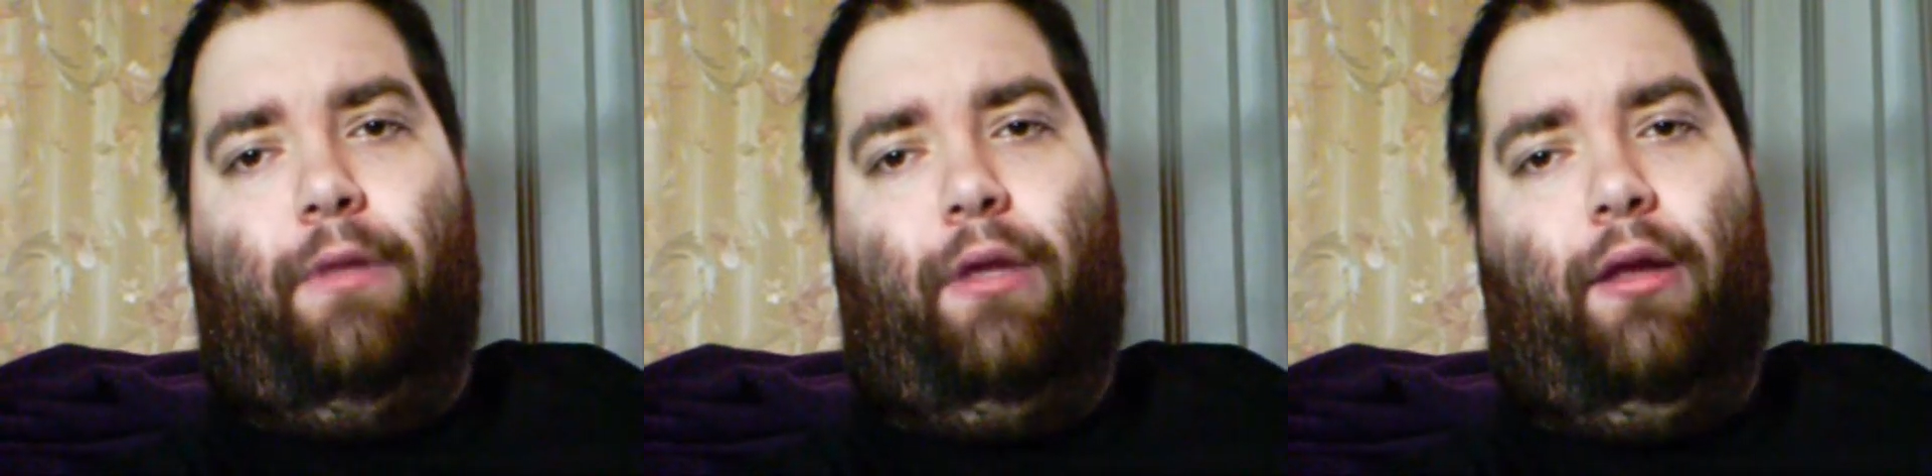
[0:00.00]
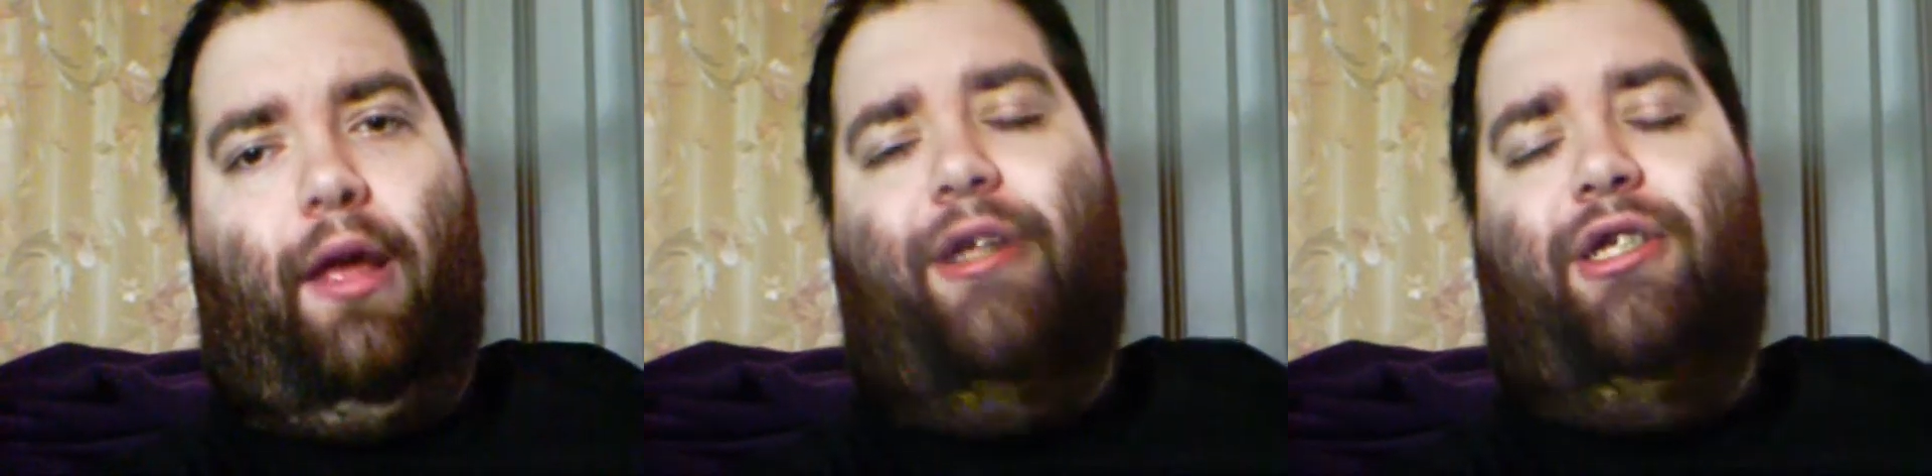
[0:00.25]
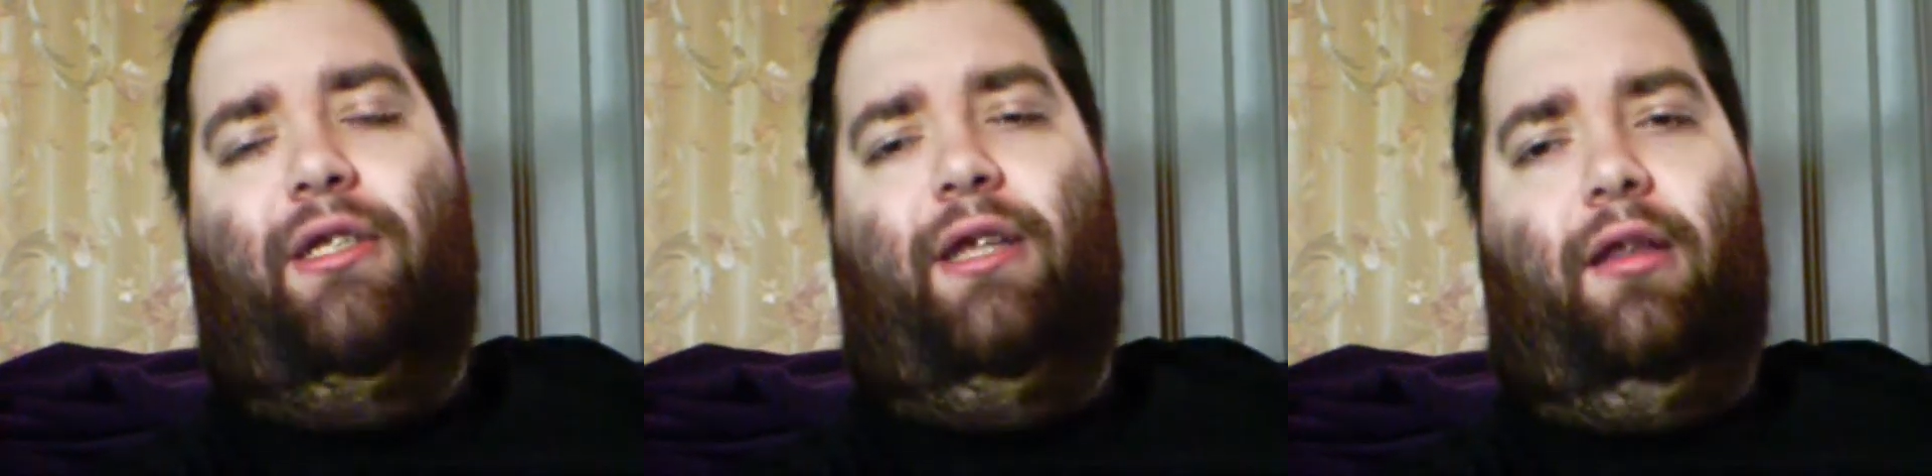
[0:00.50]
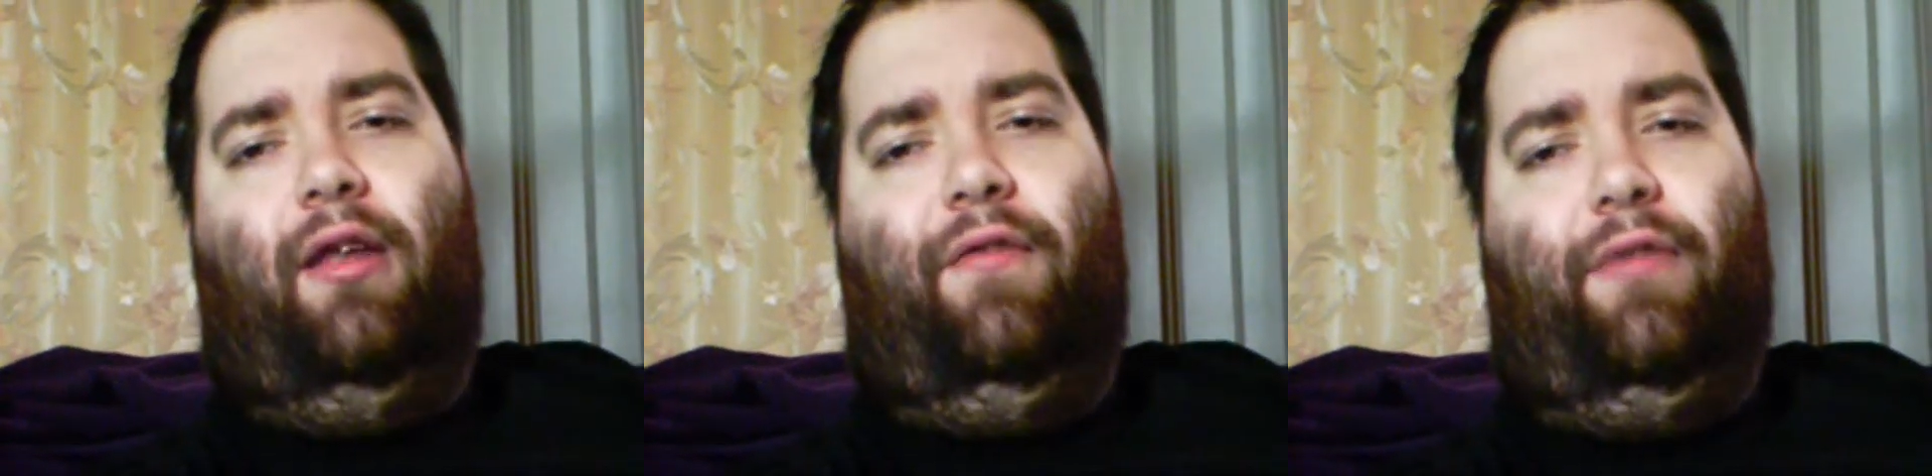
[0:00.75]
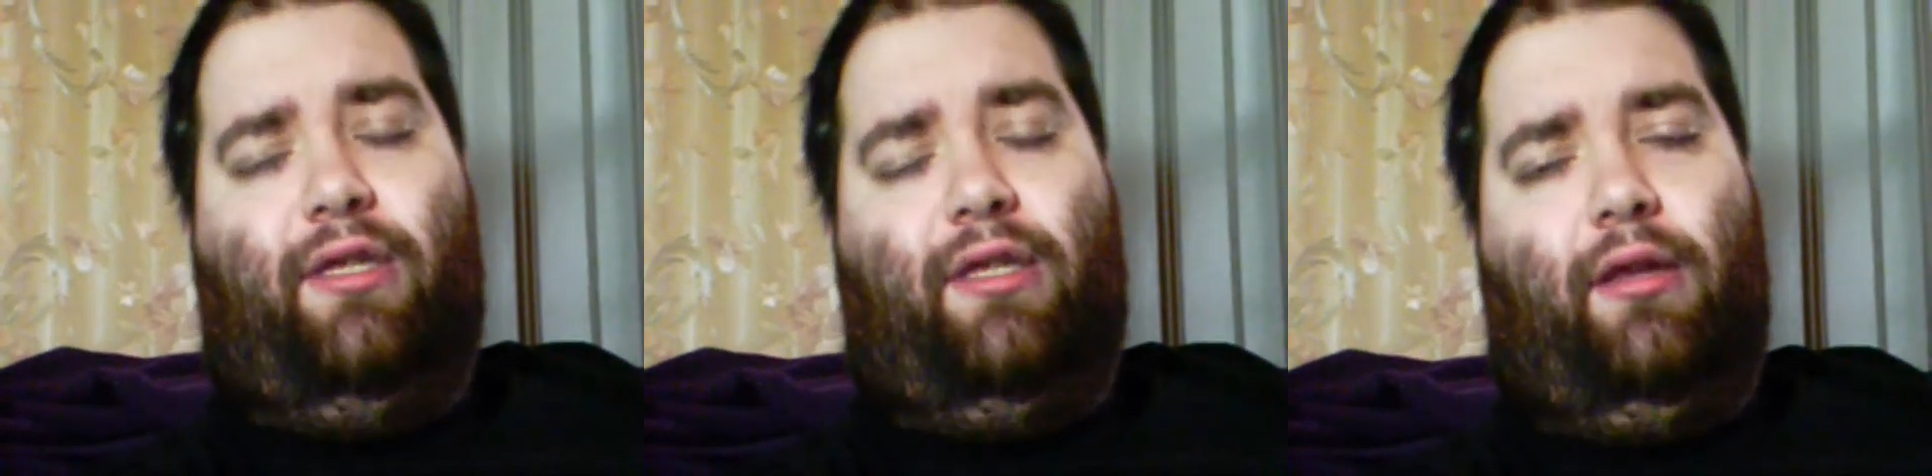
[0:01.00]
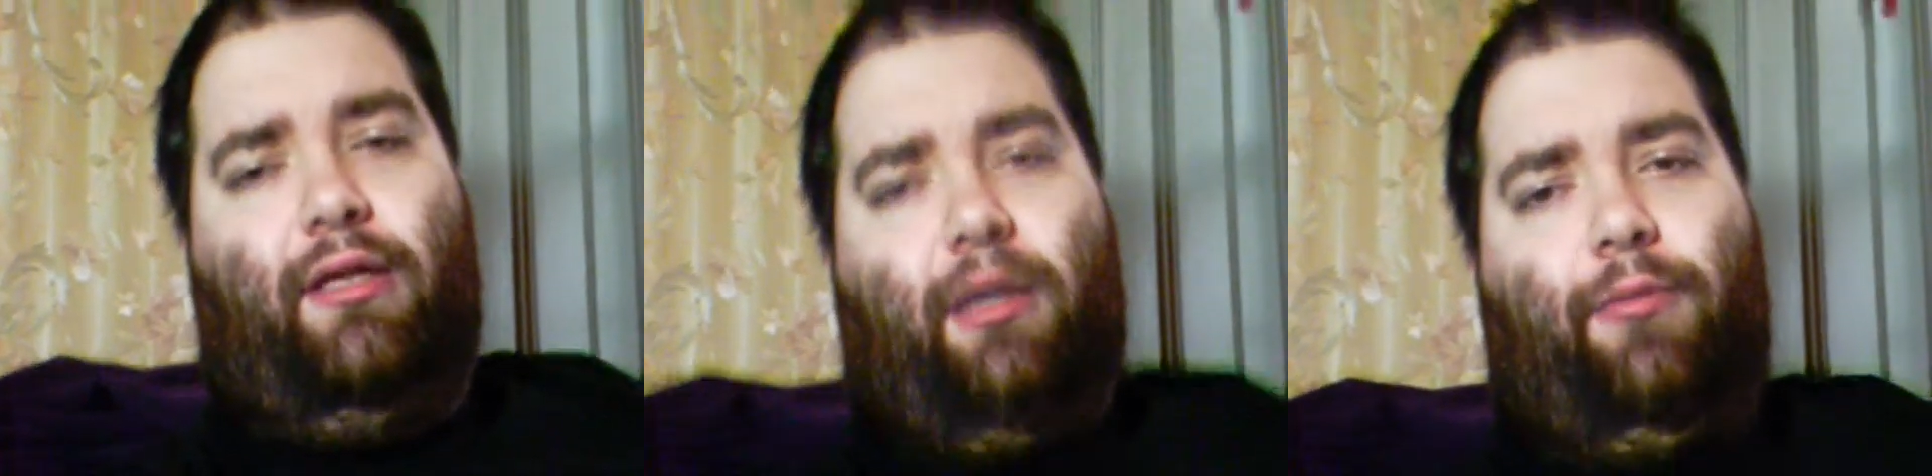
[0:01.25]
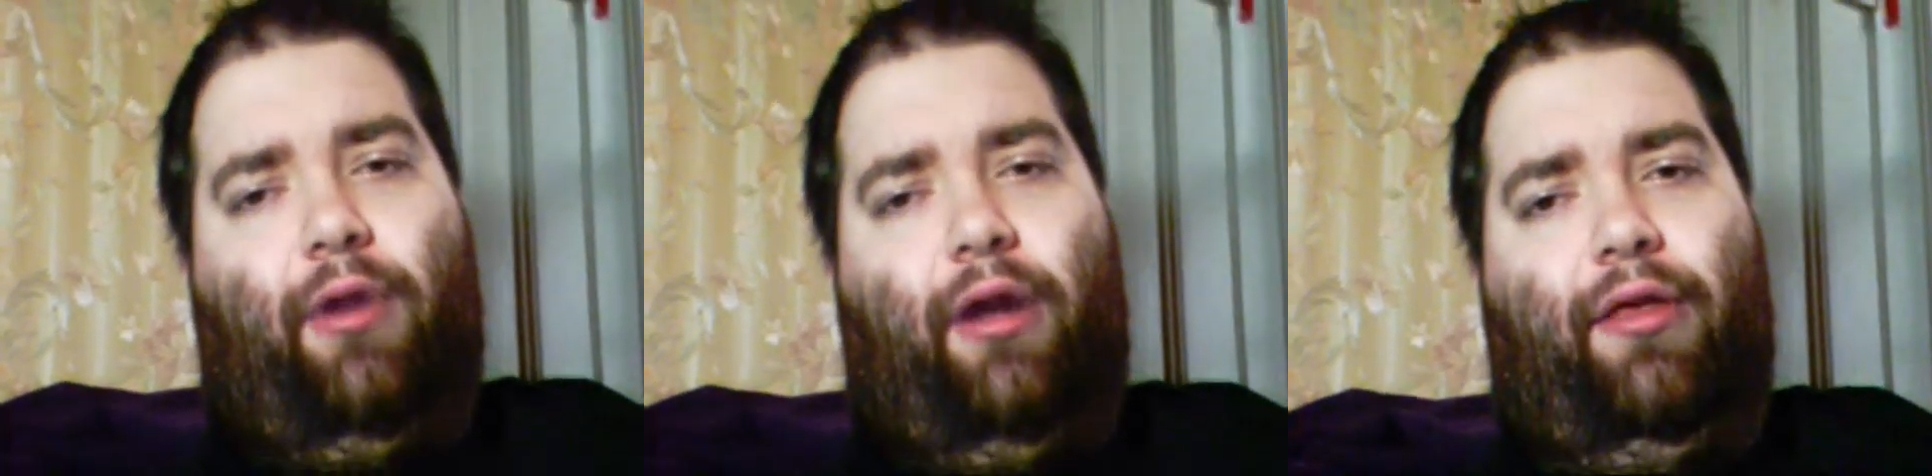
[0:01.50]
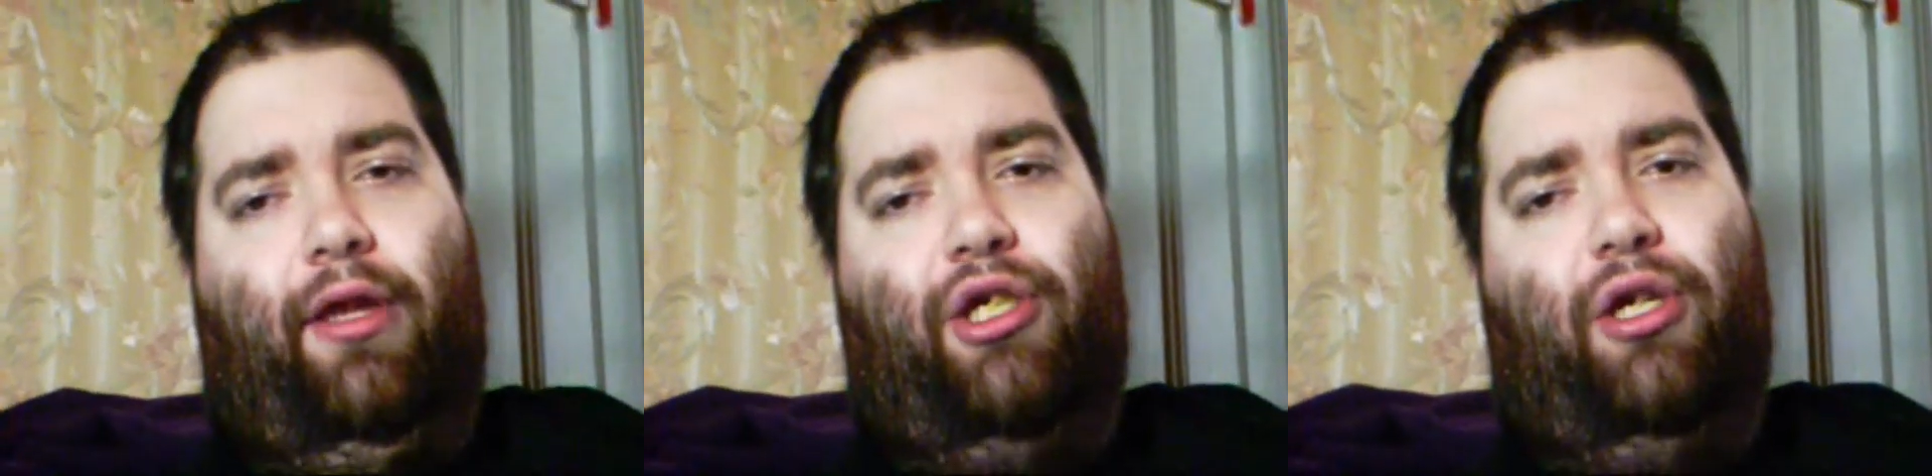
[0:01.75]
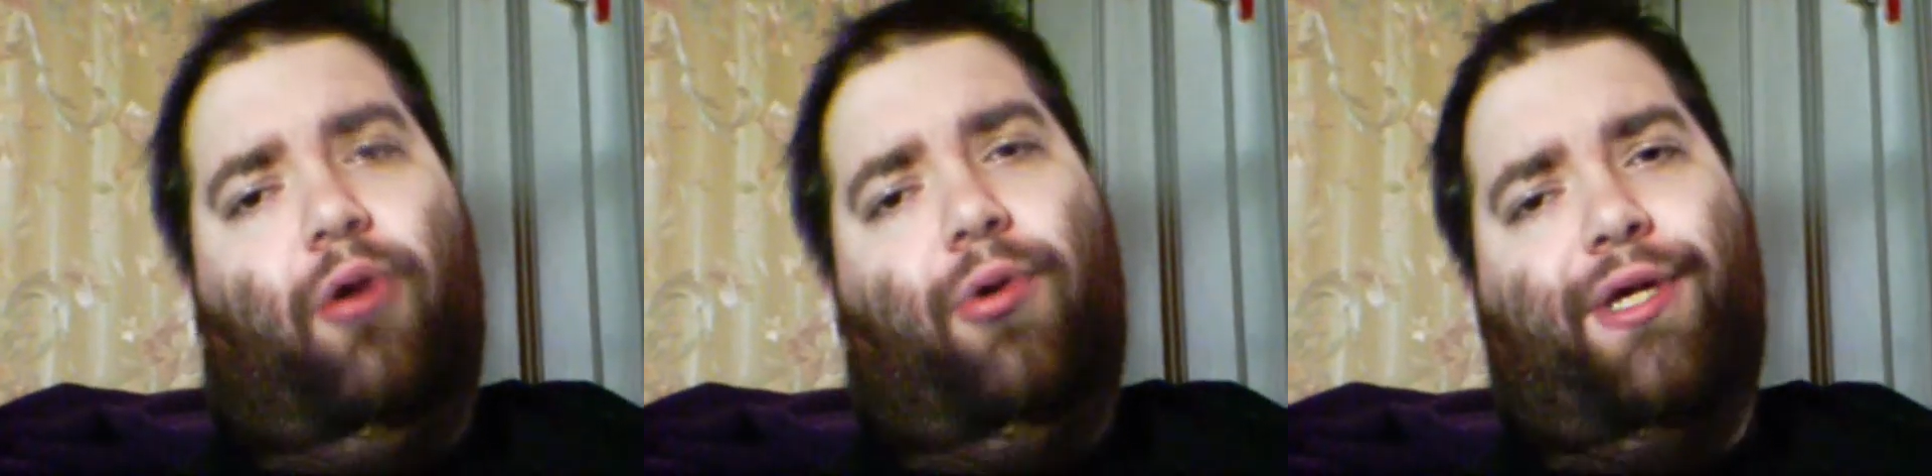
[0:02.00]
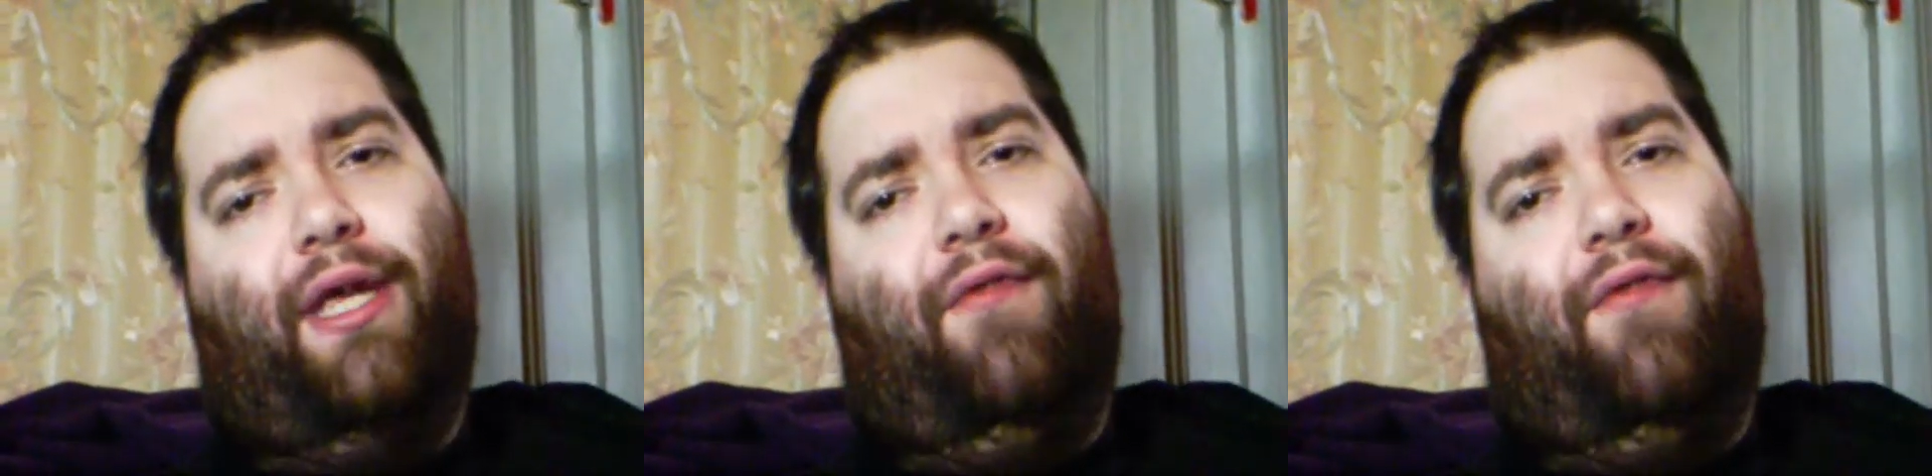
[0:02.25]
Angelina Love is someone I think should always have